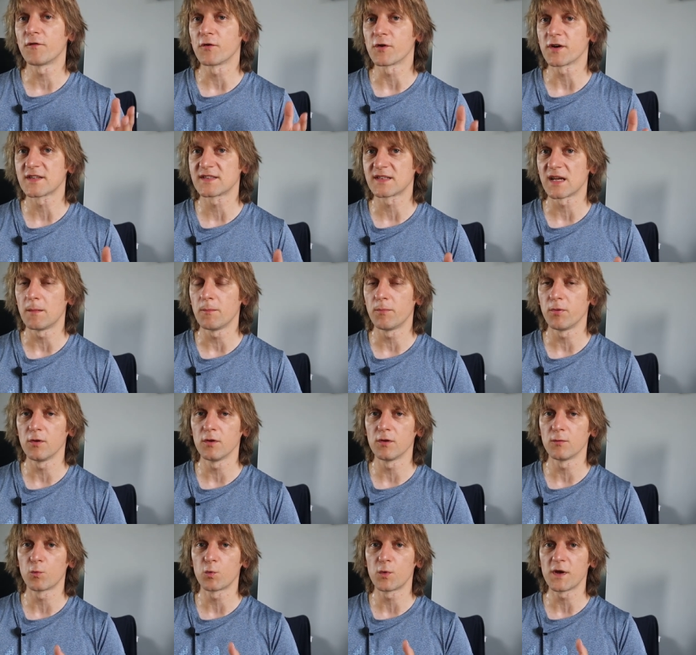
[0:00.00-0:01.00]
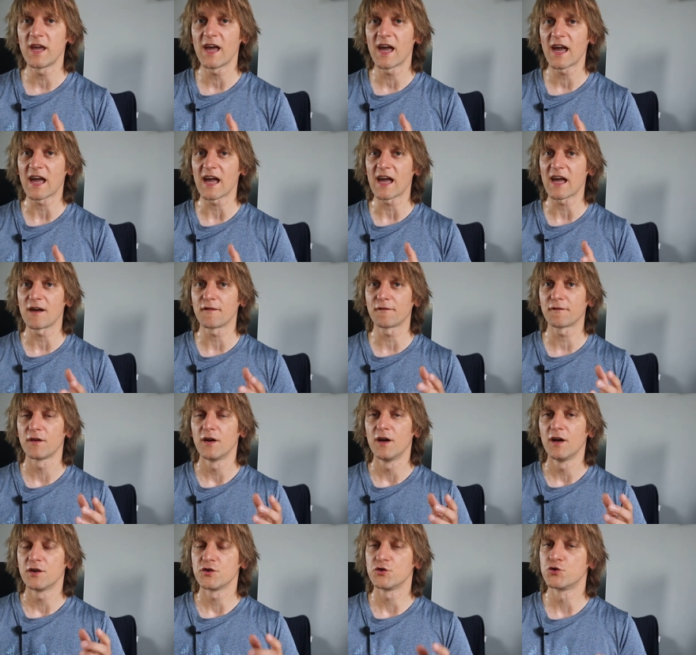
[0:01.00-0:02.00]
for example, we have
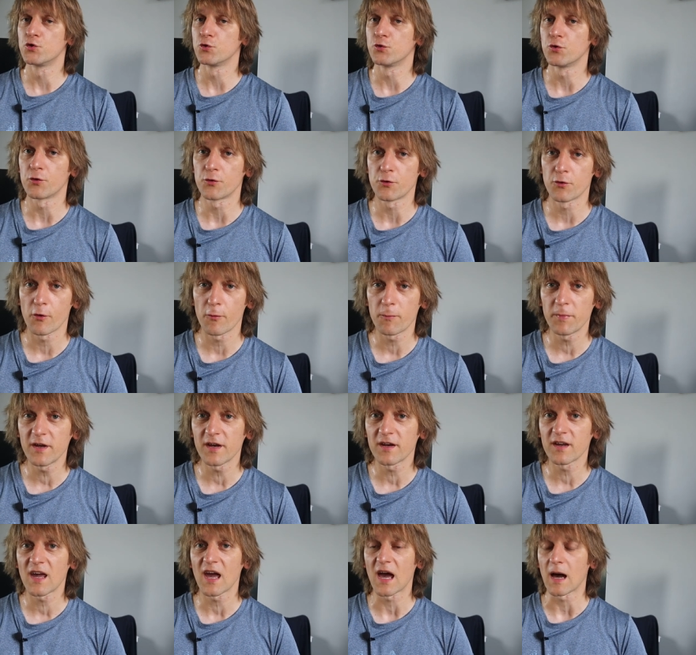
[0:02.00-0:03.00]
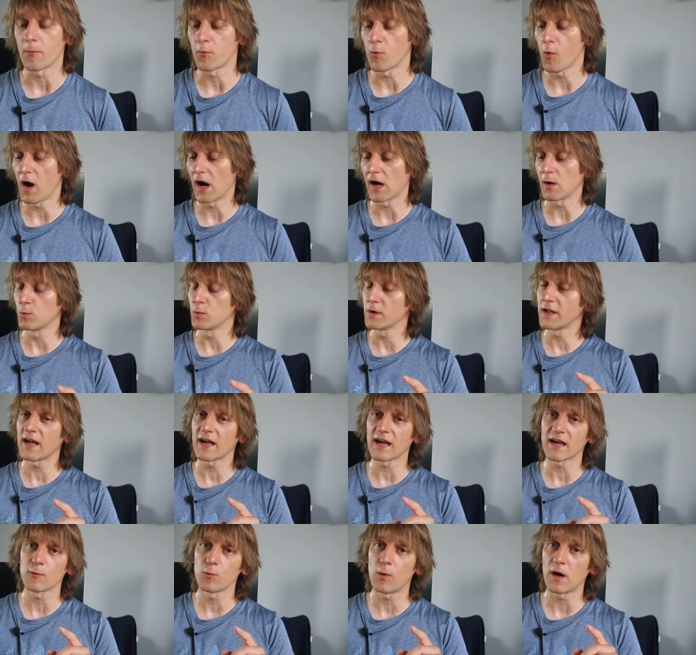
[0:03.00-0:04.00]
Junior European Cup, why we,
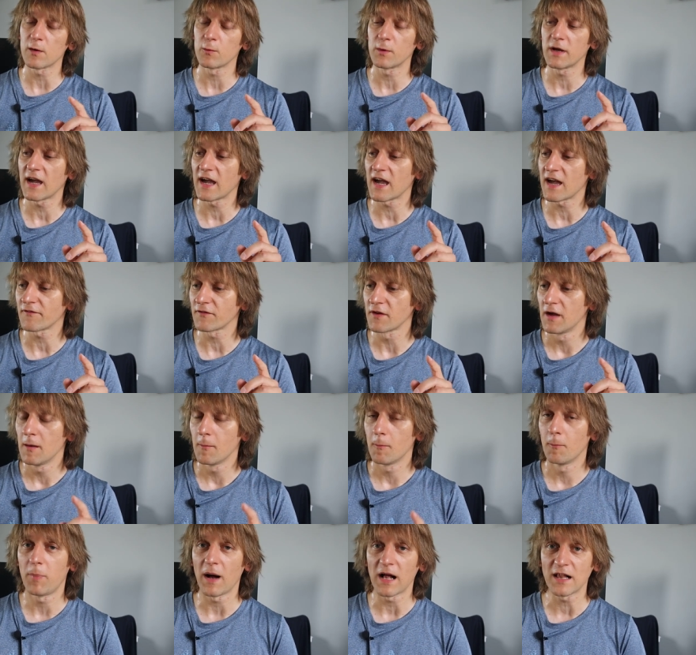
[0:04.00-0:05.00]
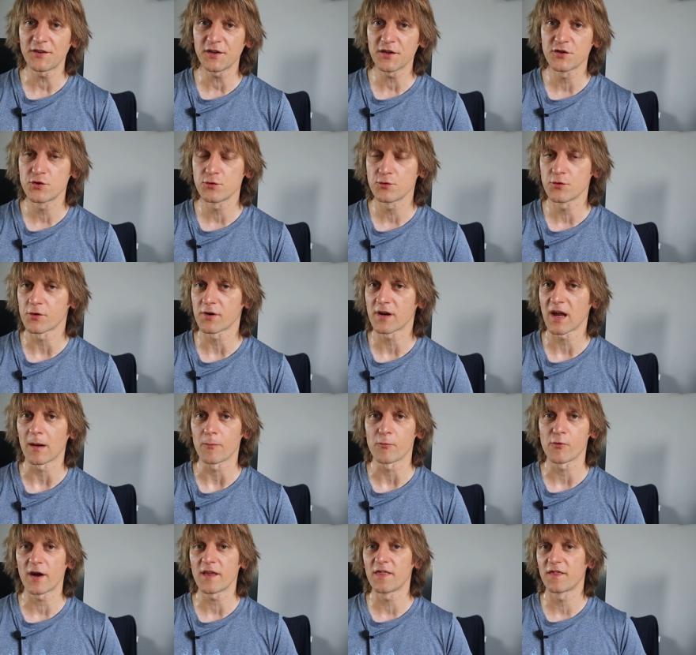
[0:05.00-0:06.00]
ha why we have Baltic Junior
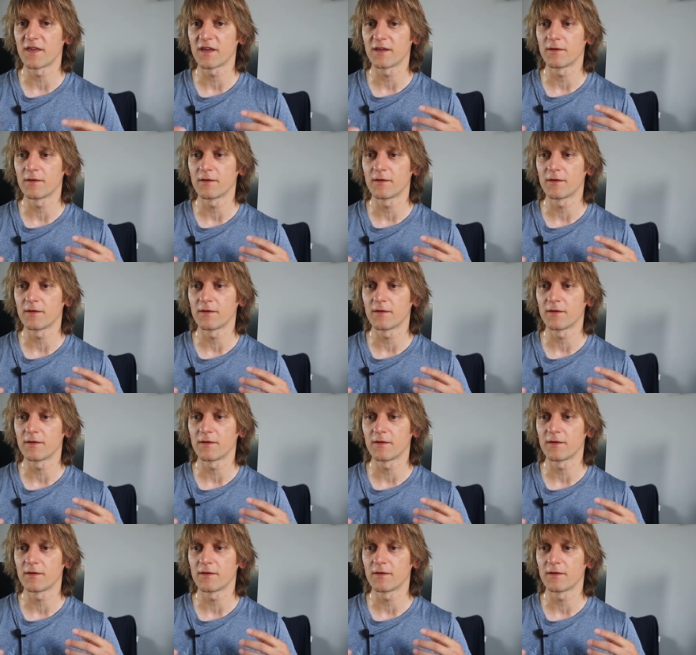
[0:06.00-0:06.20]
Cup, right?